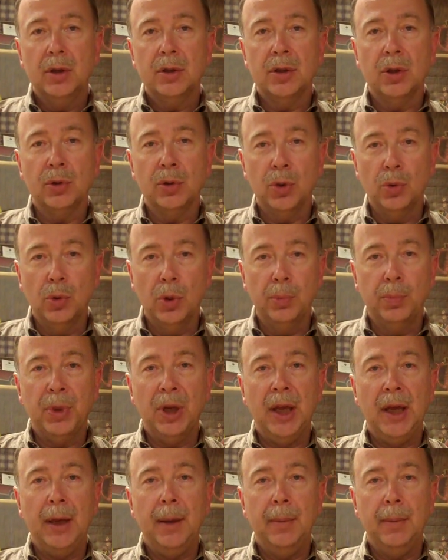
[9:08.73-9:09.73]
So you
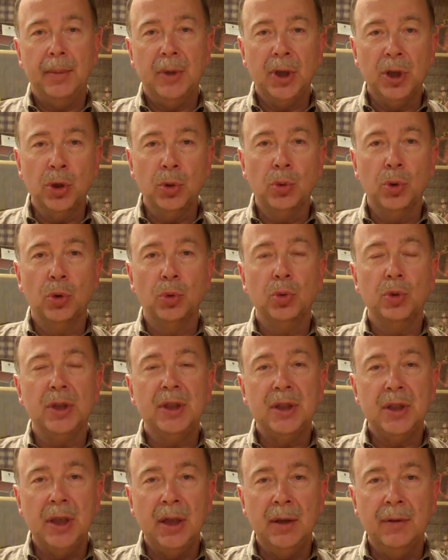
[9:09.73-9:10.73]
will
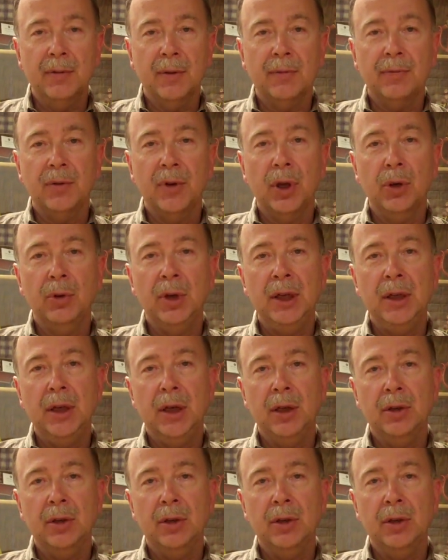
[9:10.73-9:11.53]
receive a floating